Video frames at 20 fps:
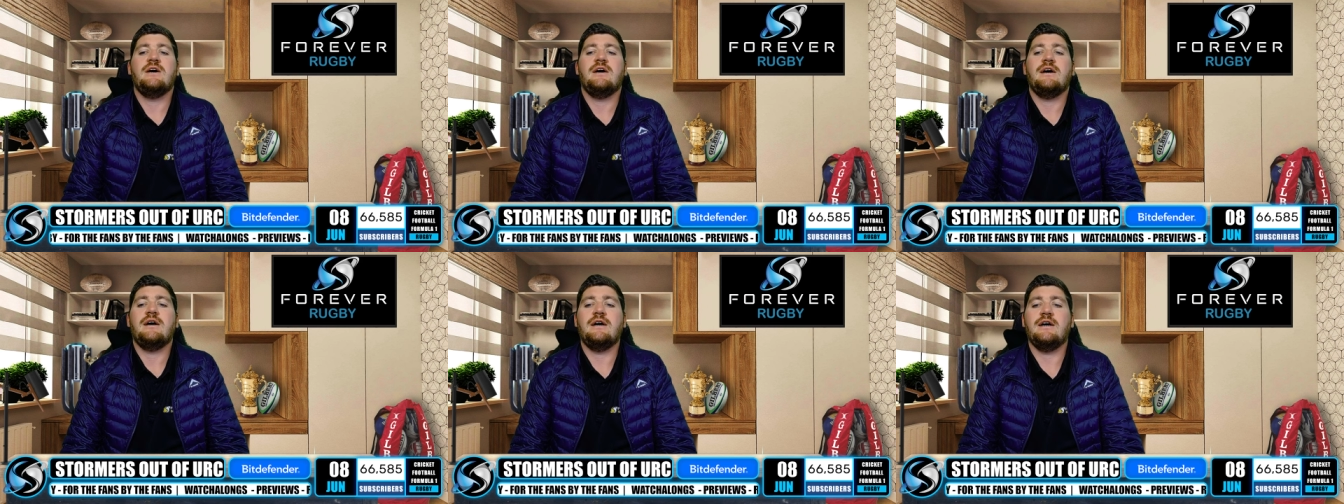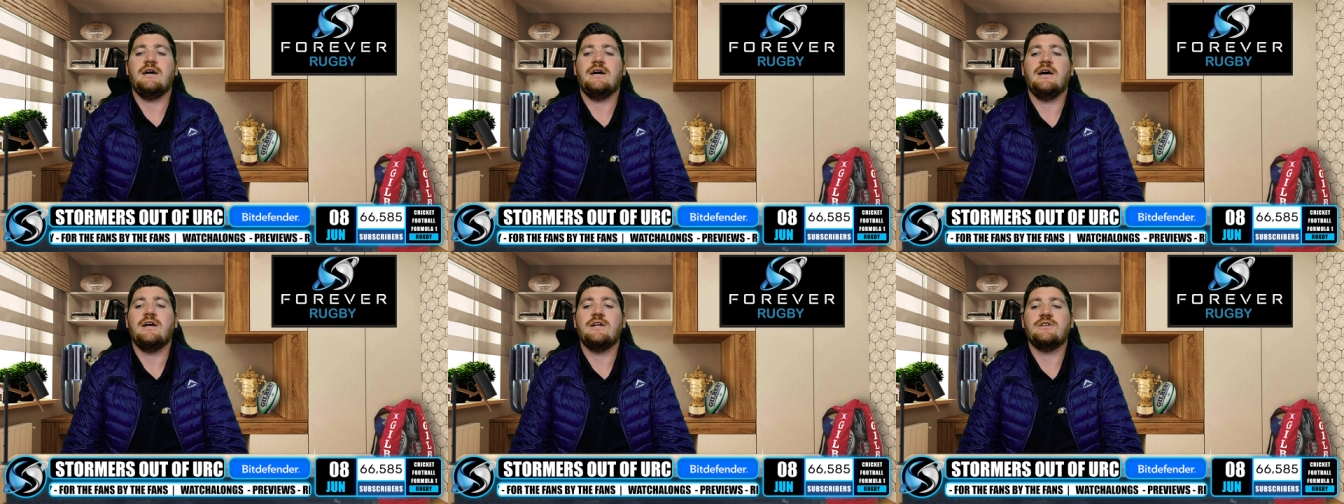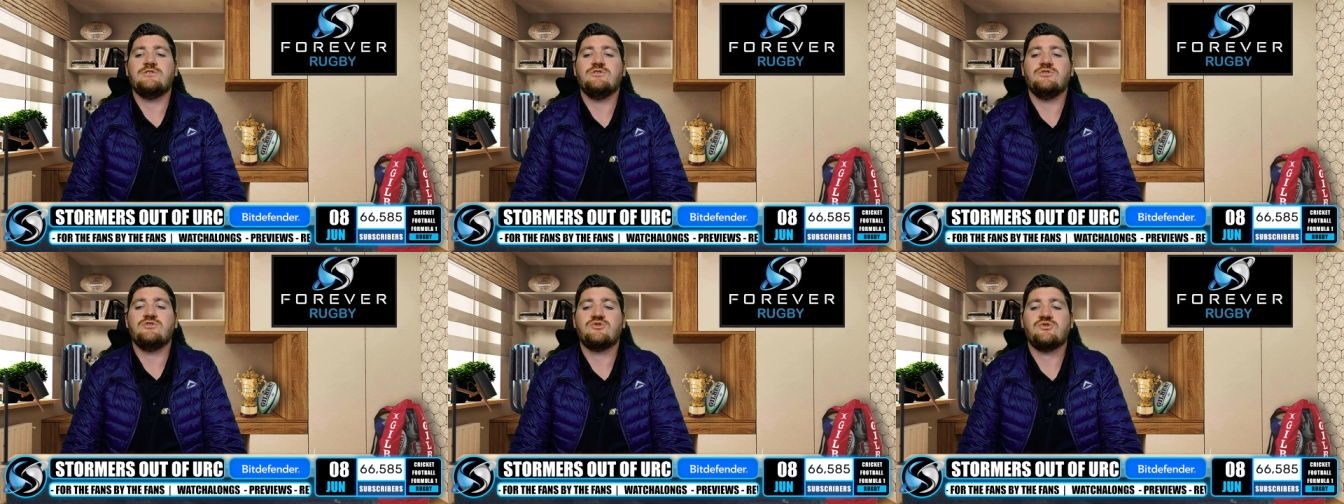uh,
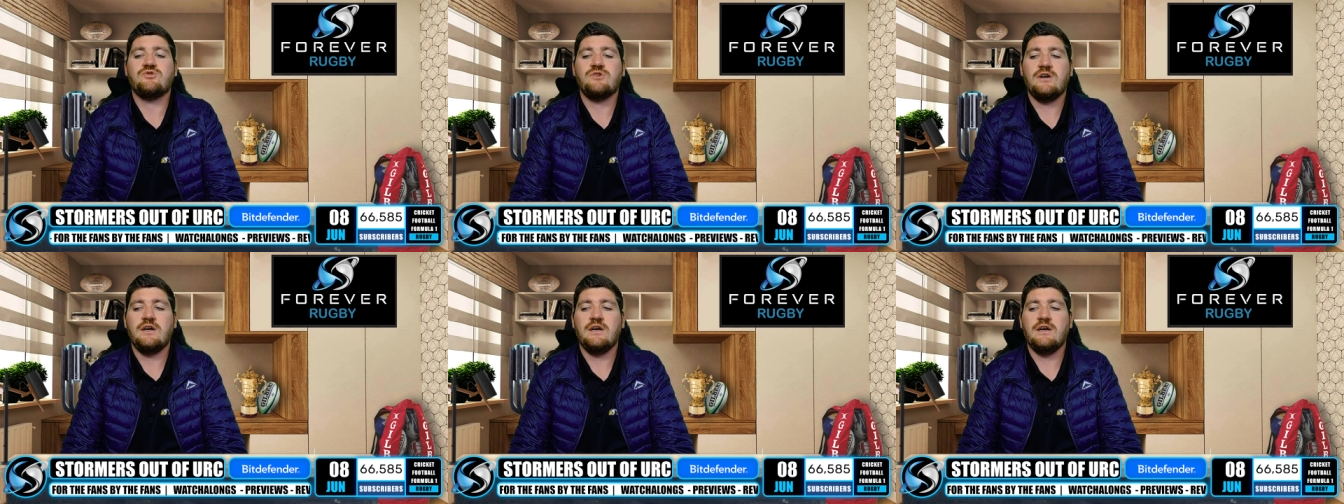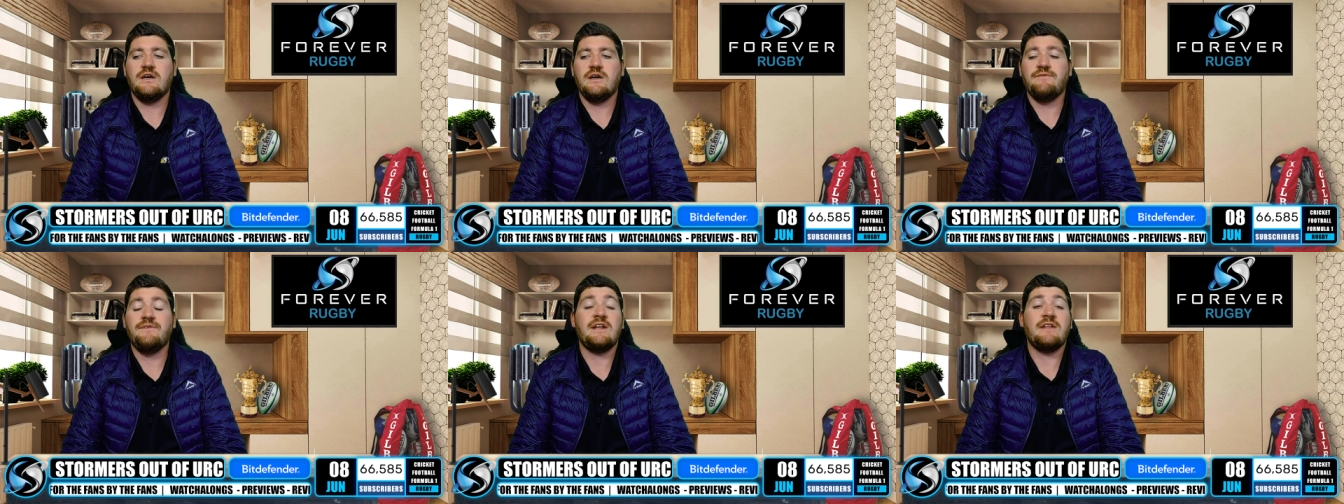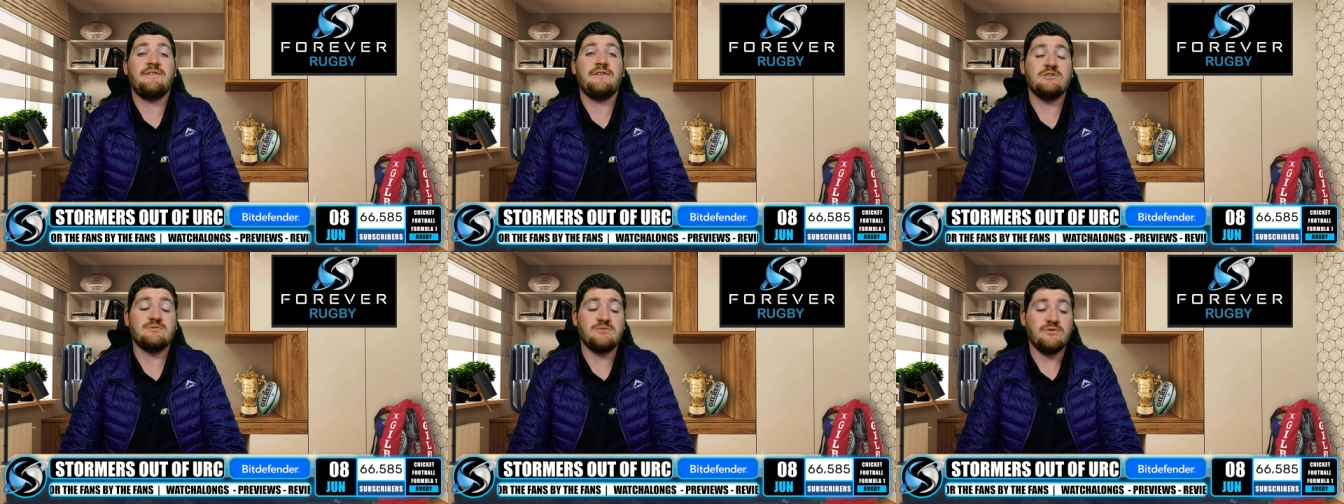to try. In fact, I
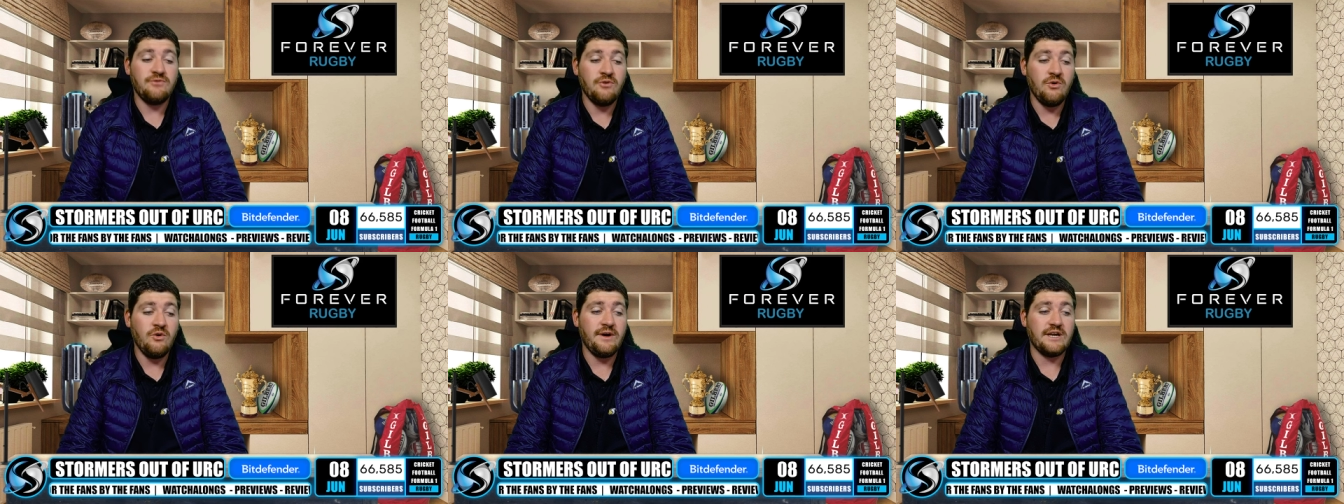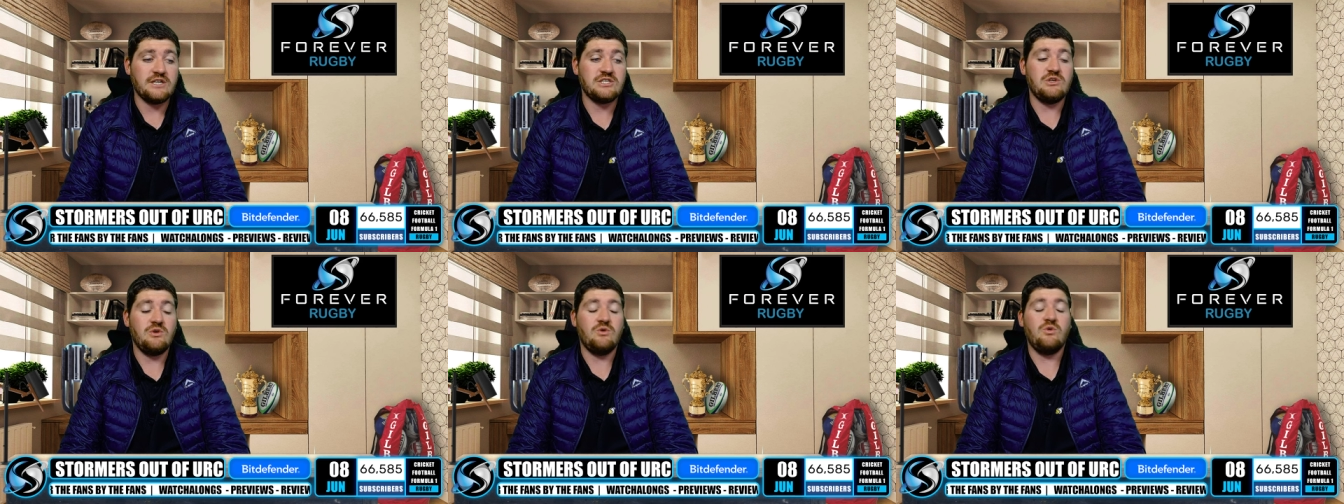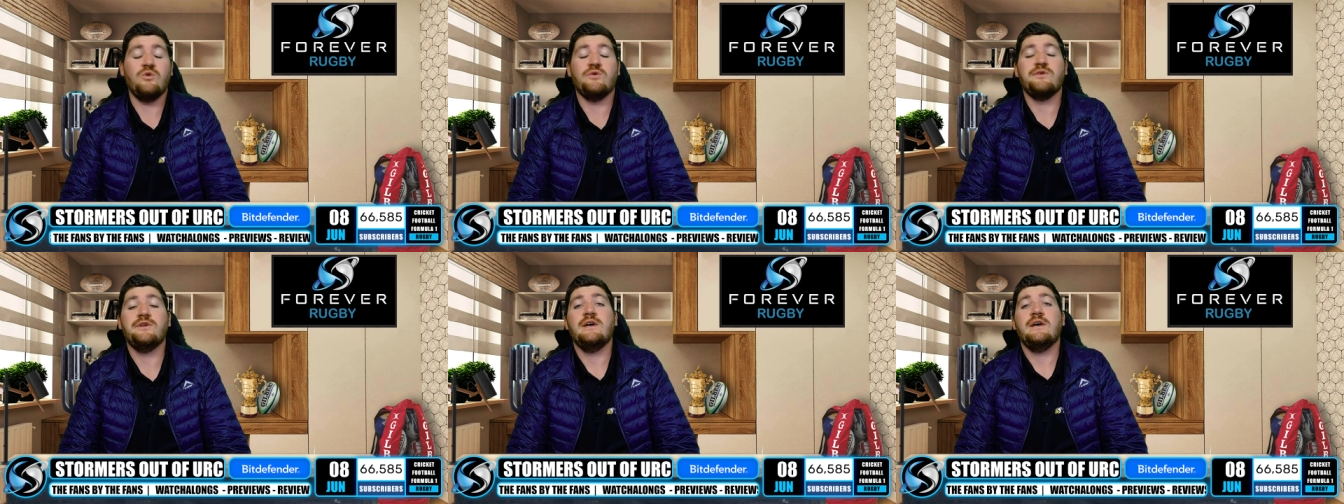think it was before Ashley
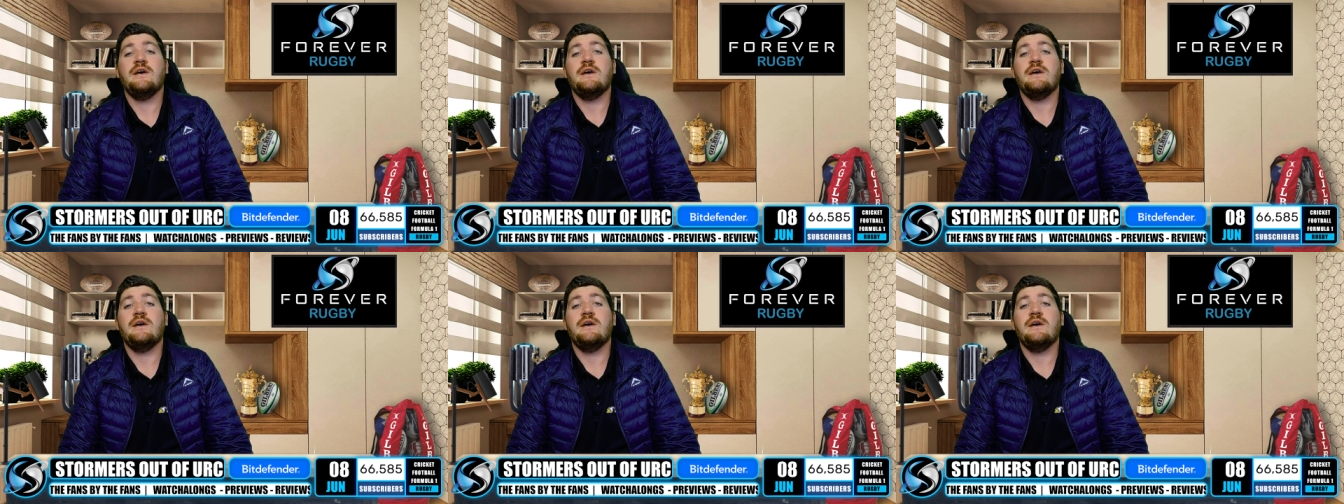Horn.